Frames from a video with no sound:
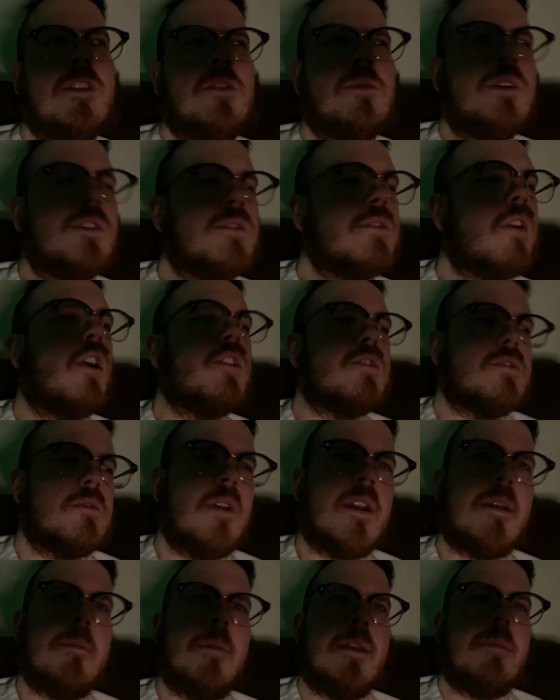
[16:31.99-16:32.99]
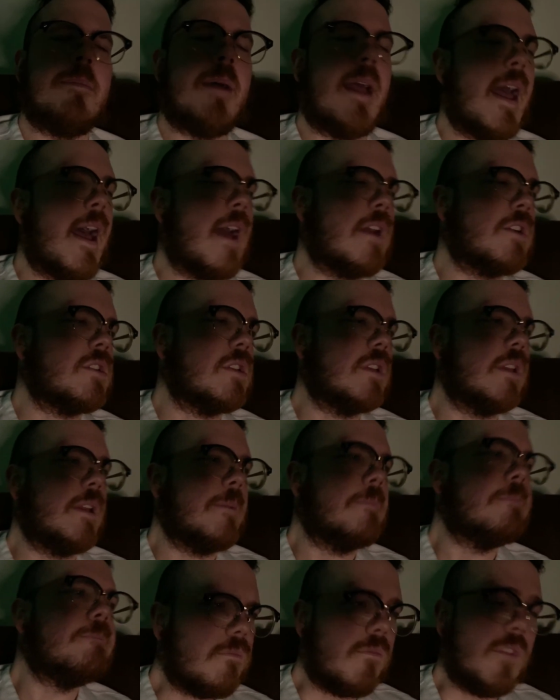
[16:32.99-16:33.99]
was also recommended by Ashley.
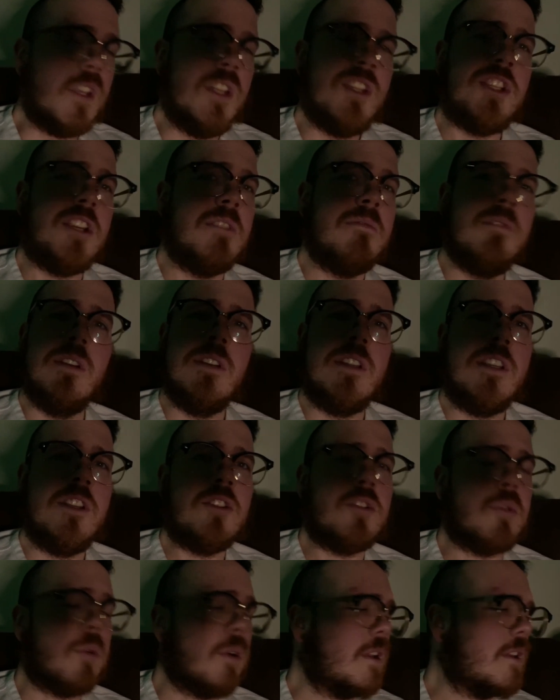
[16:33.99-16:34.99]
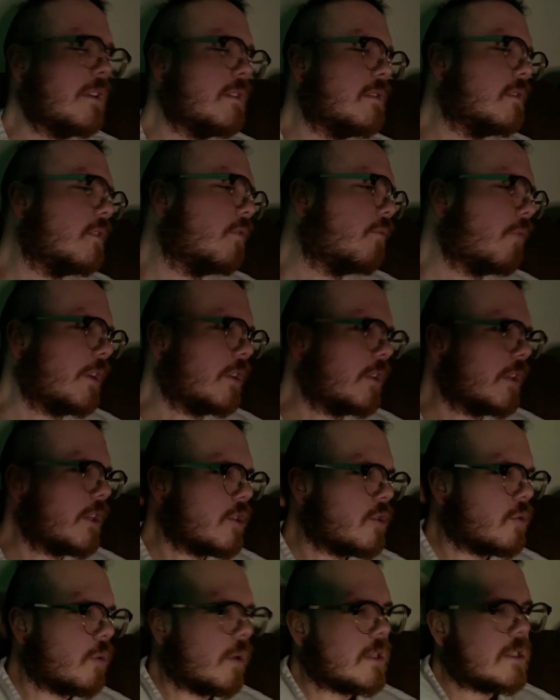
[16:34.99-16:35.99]
She really enjoys
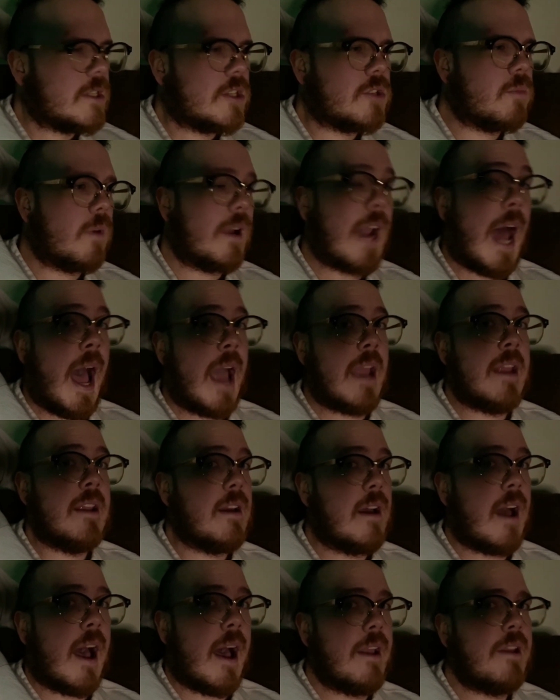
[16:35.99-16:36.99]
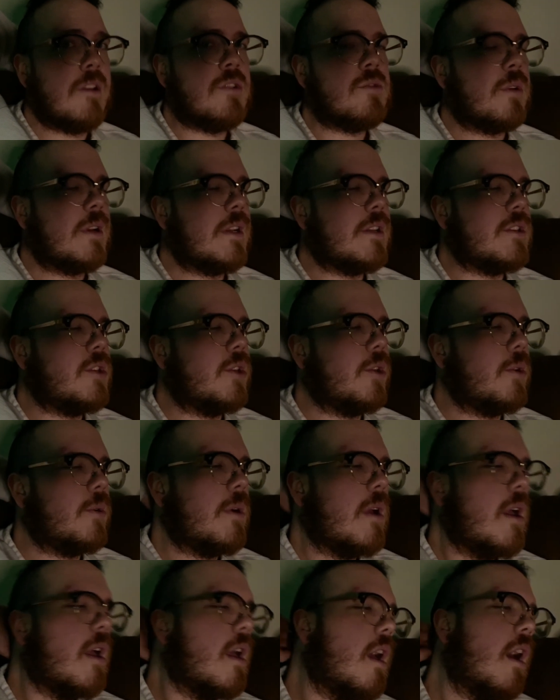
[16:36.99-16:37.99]
this one. I enjoyed it too.
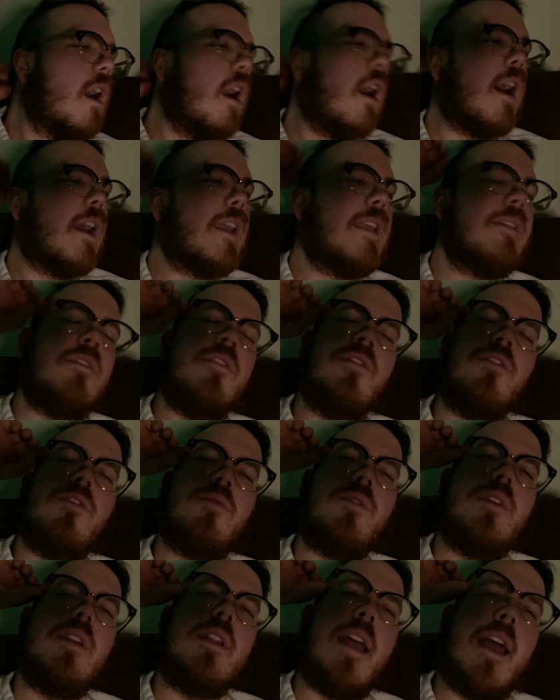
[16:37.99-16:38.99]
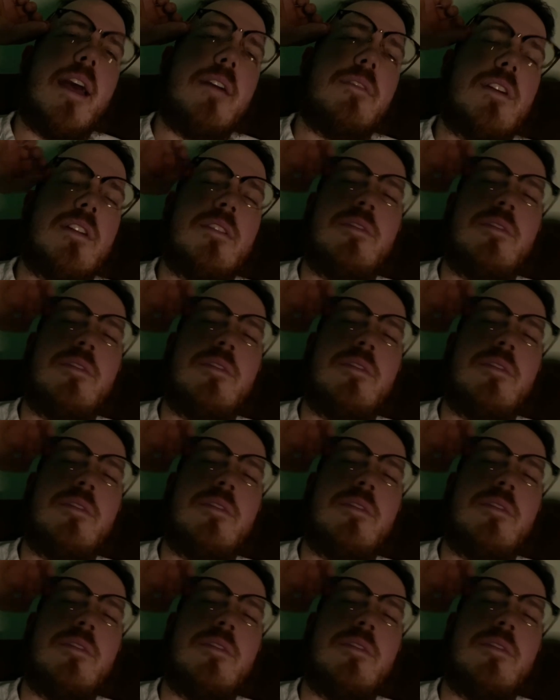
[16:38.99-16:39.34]
I give it a 3.5 out of